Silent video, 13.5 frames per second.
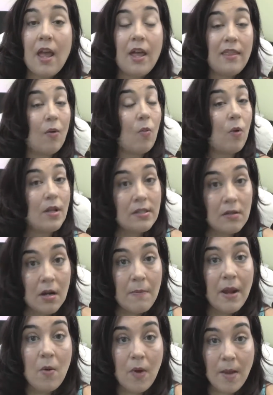And then once they're on
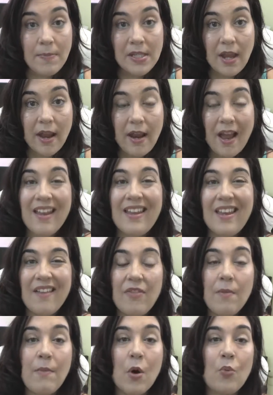my website, I
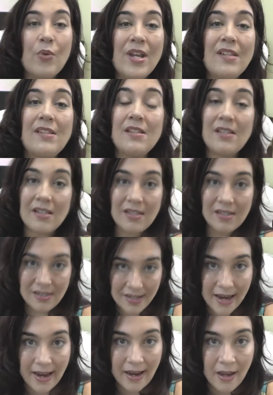give them a reason to
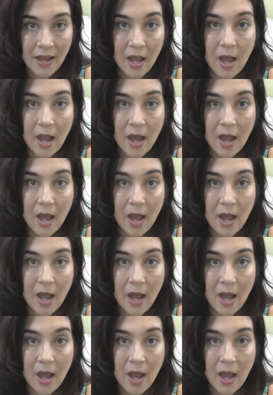stay